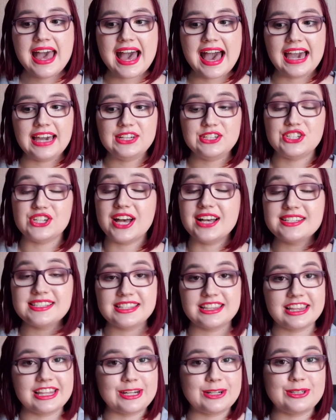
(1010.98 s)
I
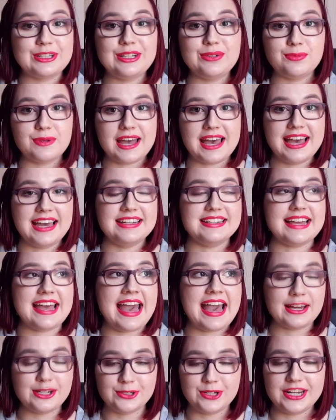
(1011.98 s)
just literally read
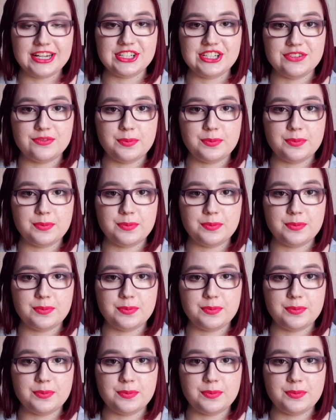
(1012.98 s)
Actor A.G.